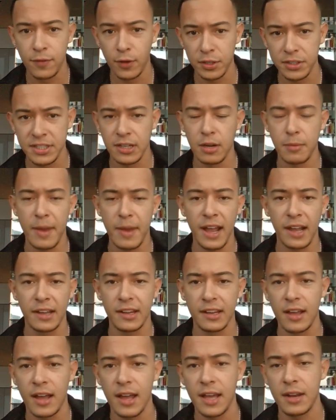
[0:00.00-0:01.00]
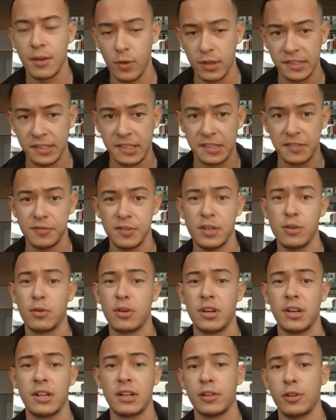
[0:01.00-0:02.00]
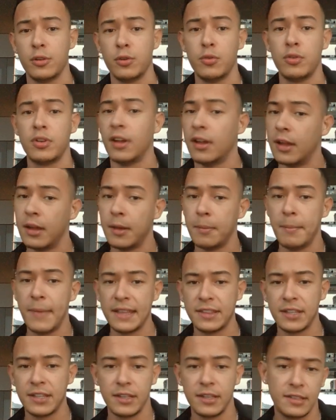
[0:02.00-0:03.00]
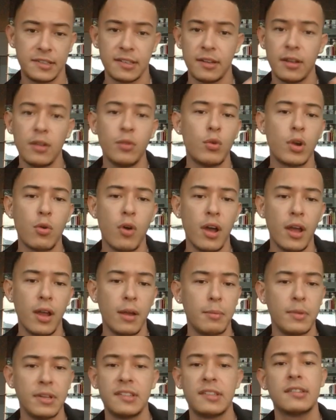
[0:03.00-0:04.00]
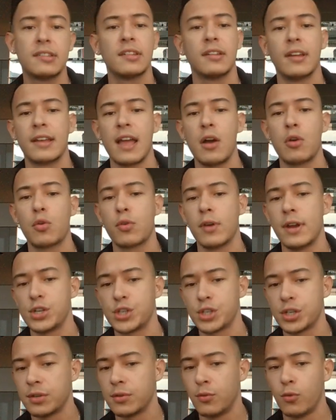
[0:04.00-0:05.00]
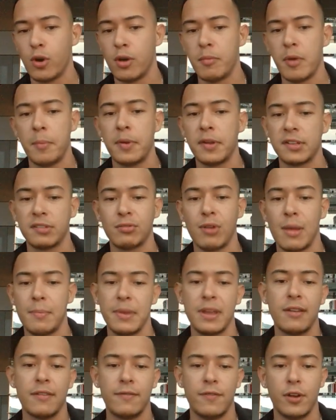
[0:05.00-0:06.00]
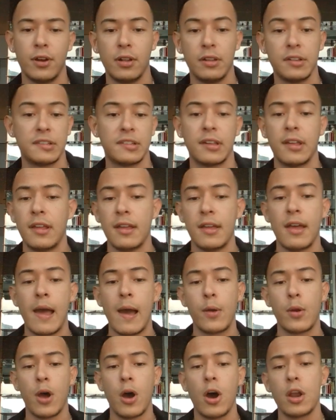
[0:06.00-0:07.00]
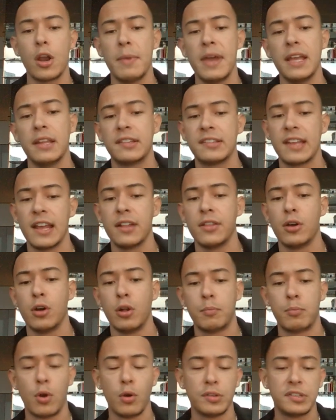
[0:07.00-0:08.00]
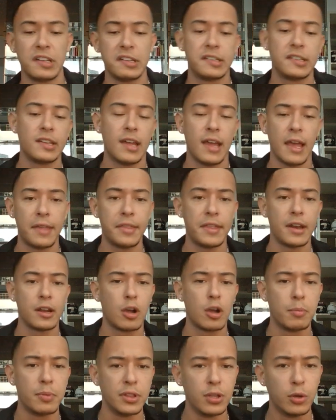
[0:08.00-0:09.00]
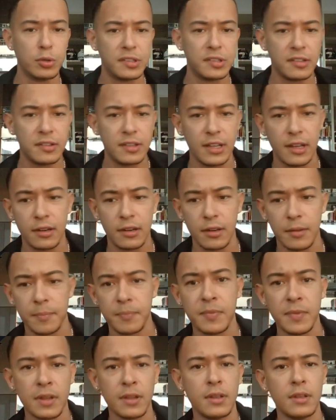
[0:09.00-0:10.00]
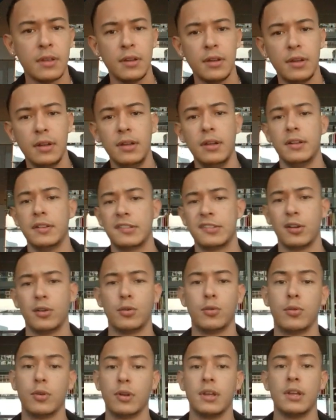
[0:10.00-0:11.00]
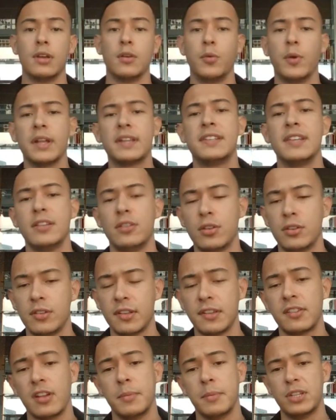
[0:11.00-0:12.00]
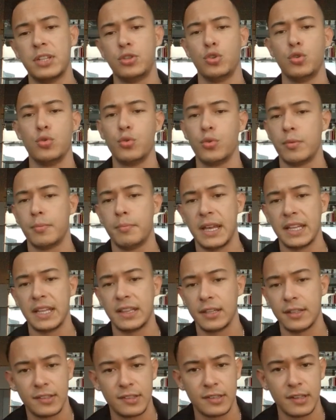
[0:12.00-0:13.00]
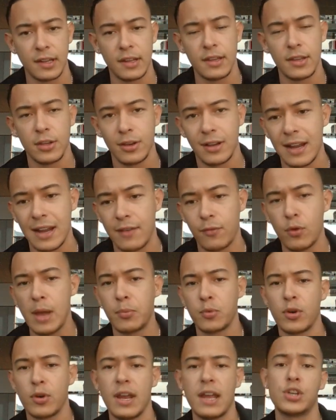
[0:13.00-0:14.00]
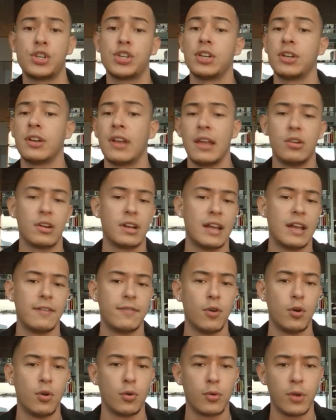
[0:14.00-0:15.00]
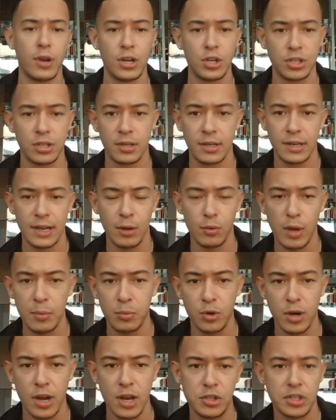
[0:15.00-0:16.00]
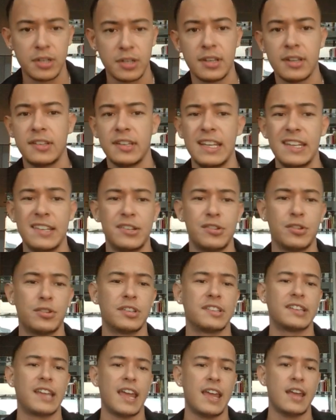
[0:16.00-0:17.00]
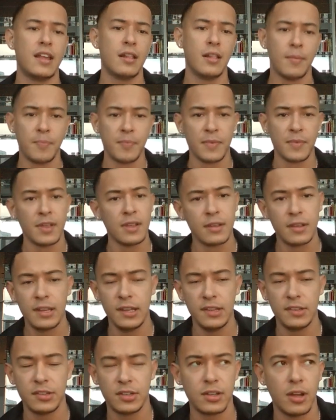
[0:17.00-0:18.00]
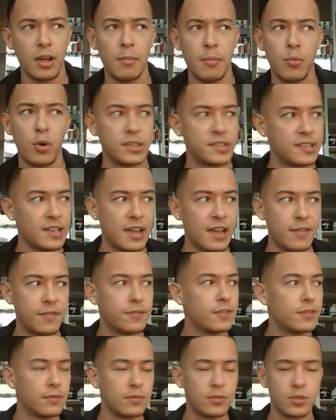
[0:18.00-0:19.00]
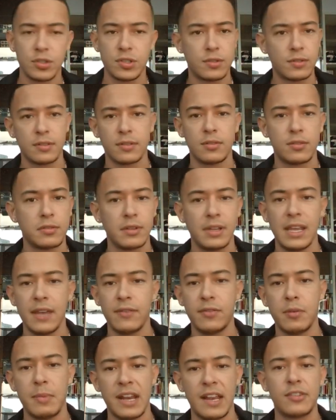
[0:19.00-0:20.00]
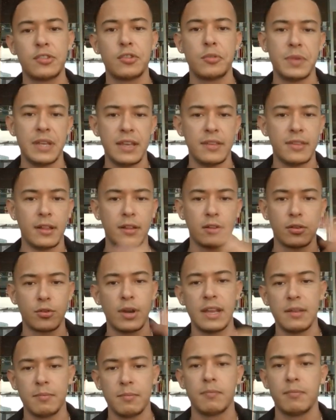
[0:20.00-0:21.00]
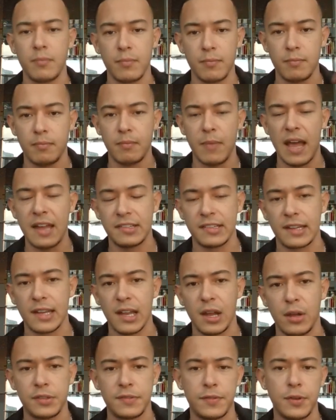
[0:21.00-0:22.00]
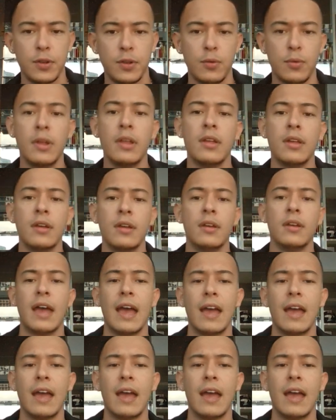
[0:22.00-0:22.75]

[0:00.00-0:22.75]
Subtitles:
Full Tinder marketing guide. What's this video going to include? Methods, requirements, account creation, warm-up, swiping, funnels, how to automate and scale the whole process, and then notes at the end. So with Tinder, there's going to be two methods. You're going to have web creation and you're going to have phone creation. Now, web creation is easier to scale, easier to onboard staff. Just give them an SOP and they'll create mass accounts for you.